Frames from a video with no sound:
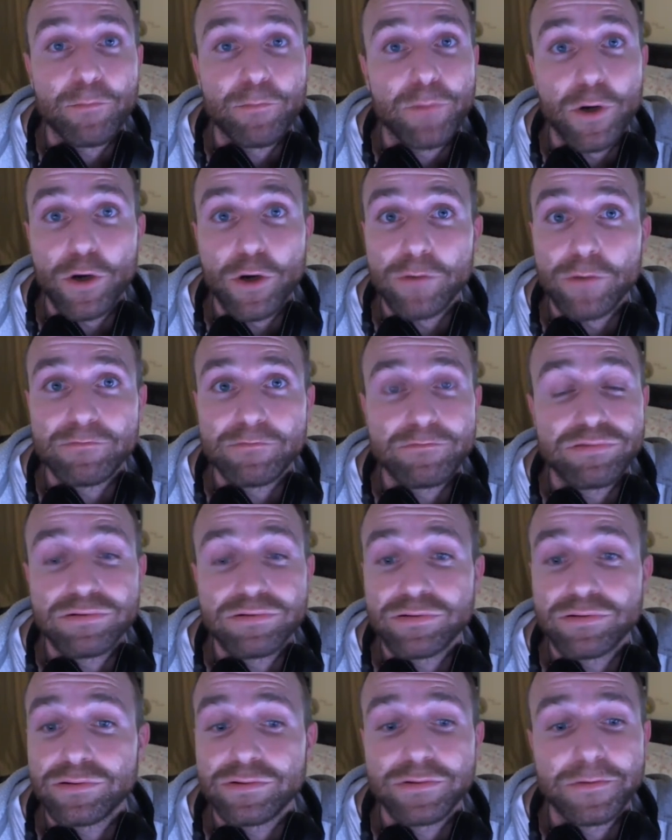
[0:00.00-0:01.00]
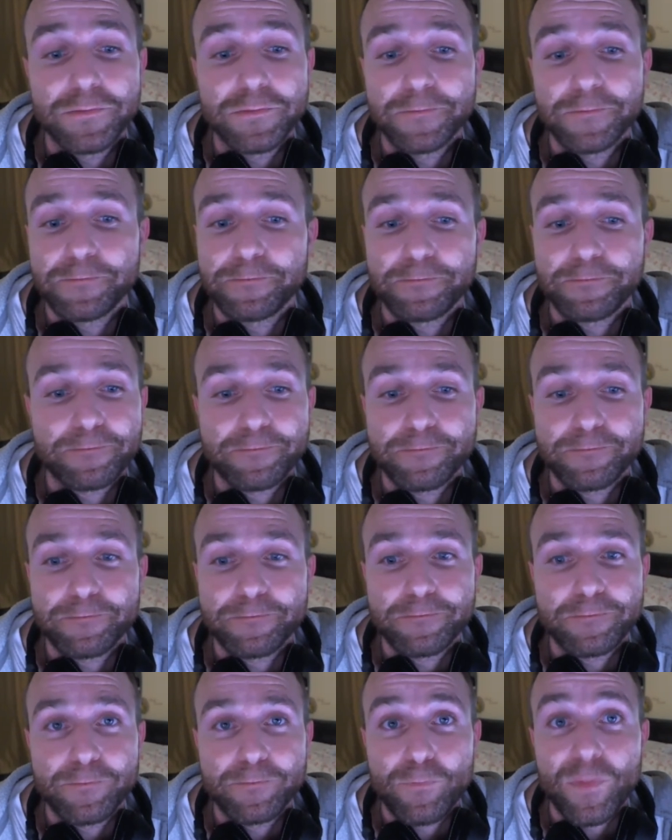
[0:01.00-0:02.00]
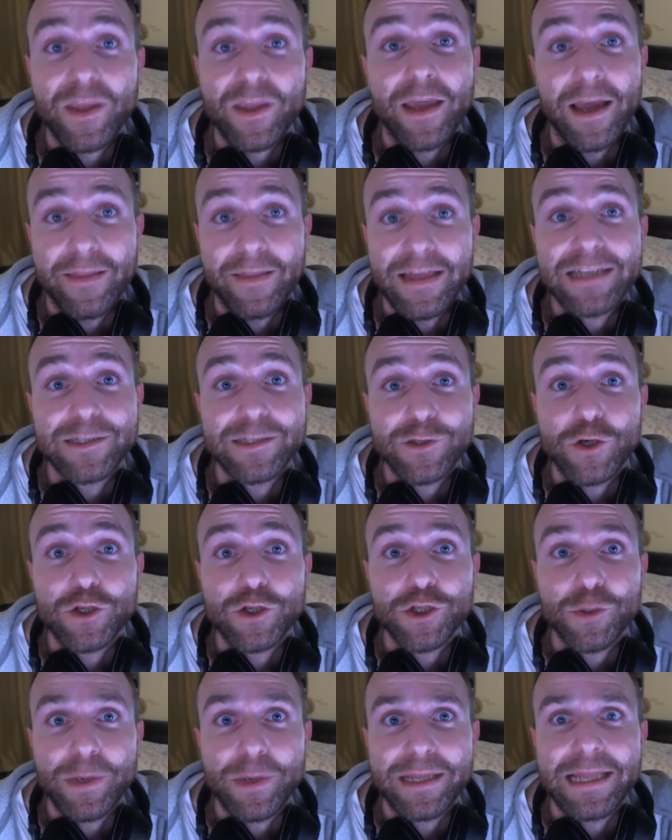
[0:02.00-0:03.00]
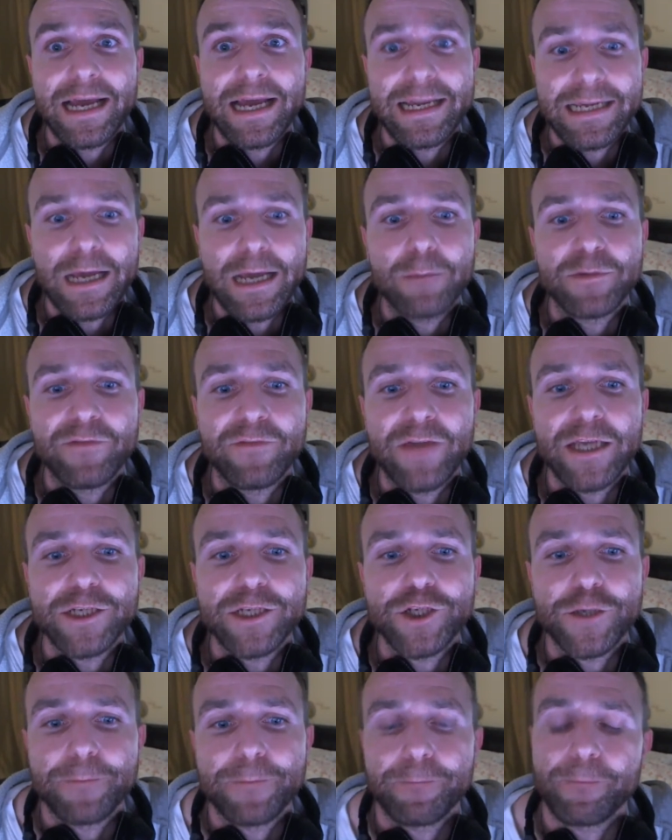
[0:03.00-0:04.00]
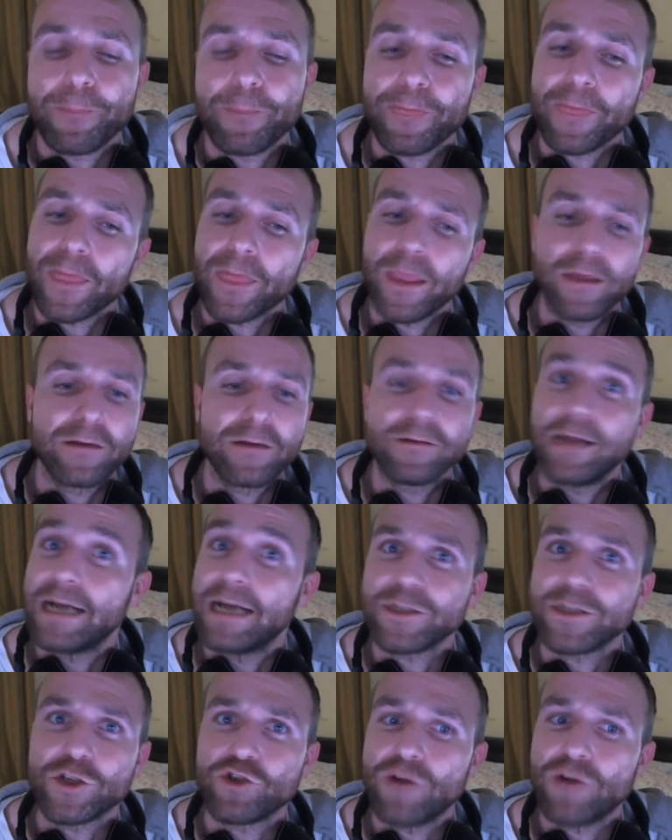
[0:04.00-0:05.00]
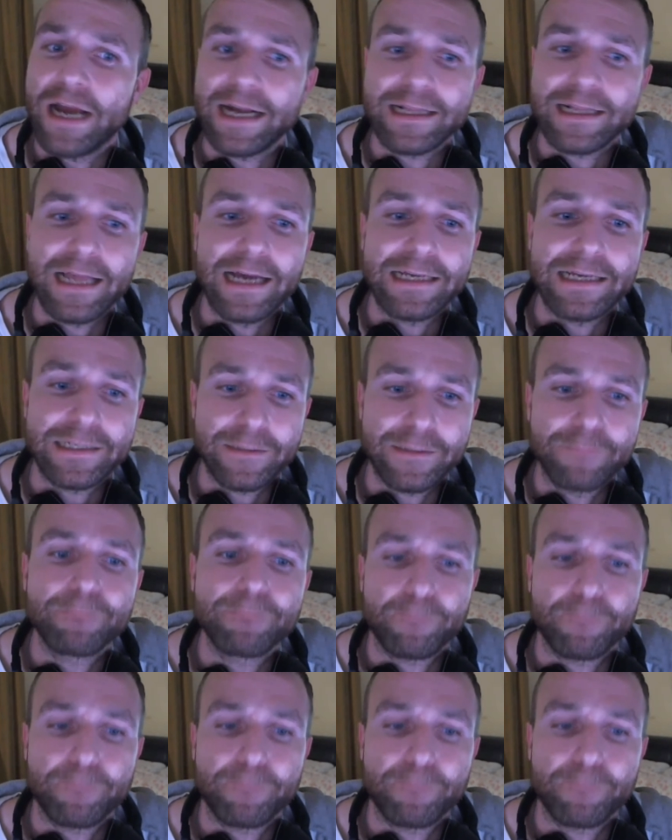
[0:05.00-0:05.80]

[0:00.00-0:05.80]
But, pff, yeah, that sucks you in, that captivate you. That's a track, that is.